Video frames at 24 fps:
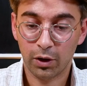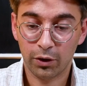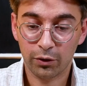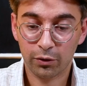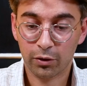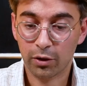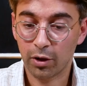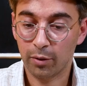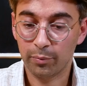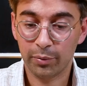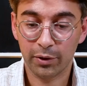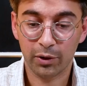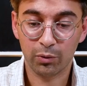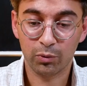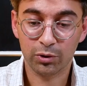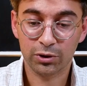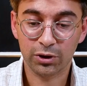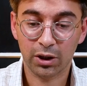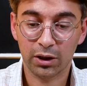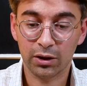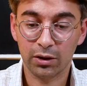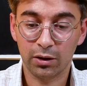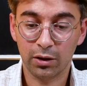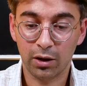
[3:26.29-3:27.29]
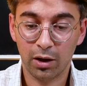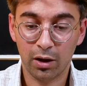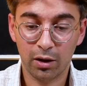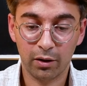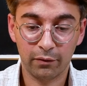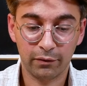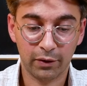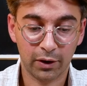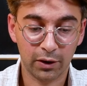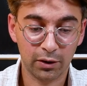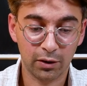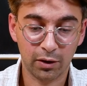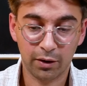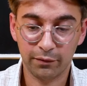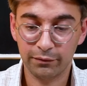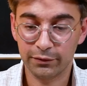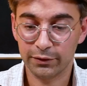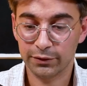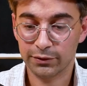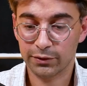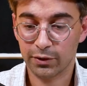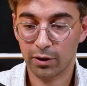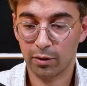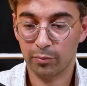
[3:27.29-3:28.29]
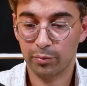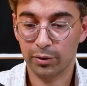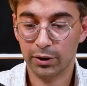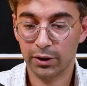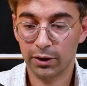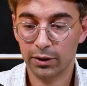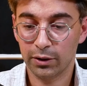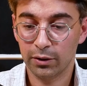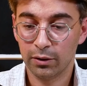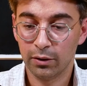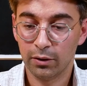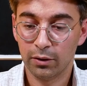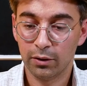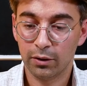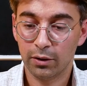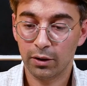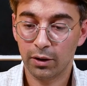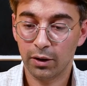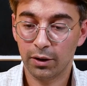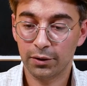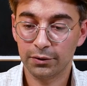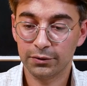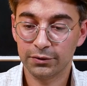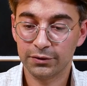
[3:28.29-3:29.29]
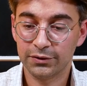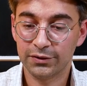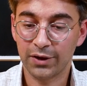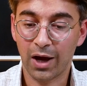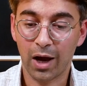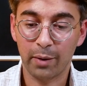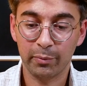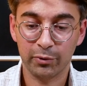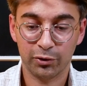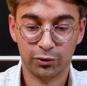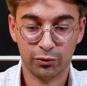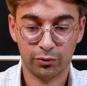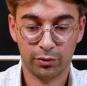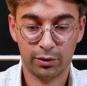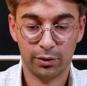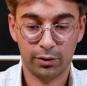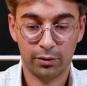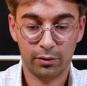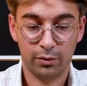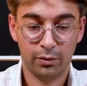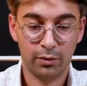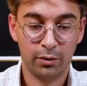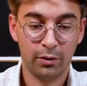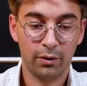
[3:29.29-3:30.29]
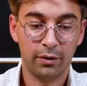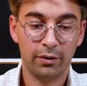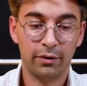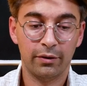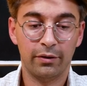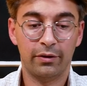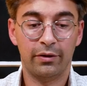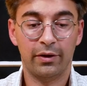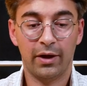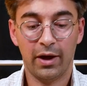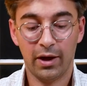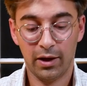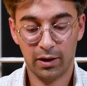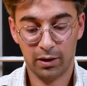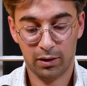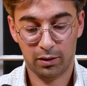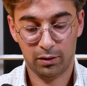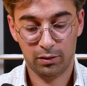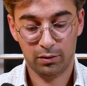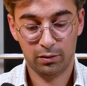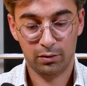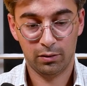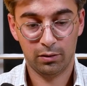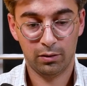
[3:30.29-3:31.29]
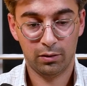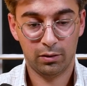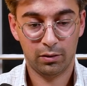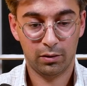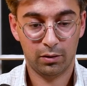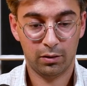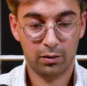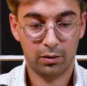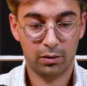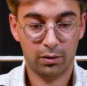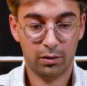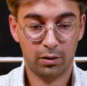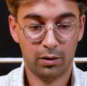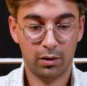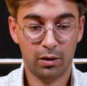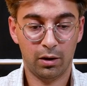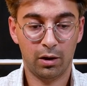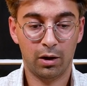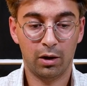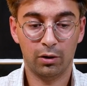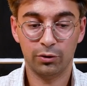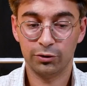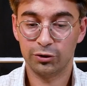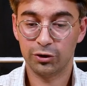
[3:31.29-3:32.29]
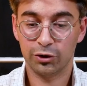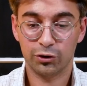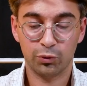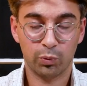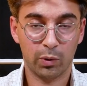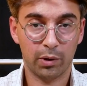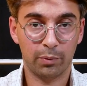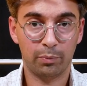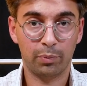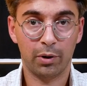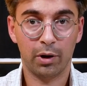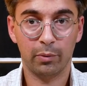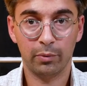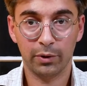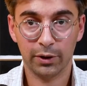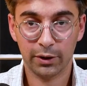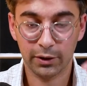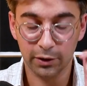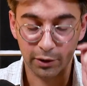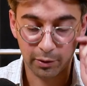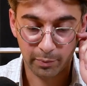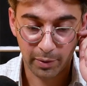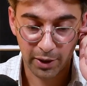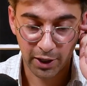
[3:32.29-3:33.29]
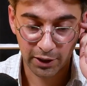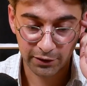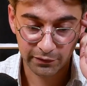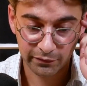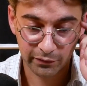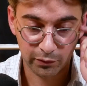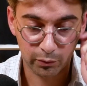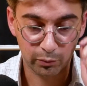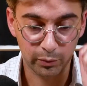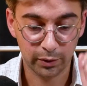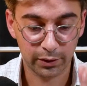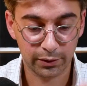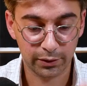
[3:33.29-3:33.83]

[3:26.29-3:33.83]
Another company, which I love, I love this company, uh, Xometry. They uh, just went public in the past few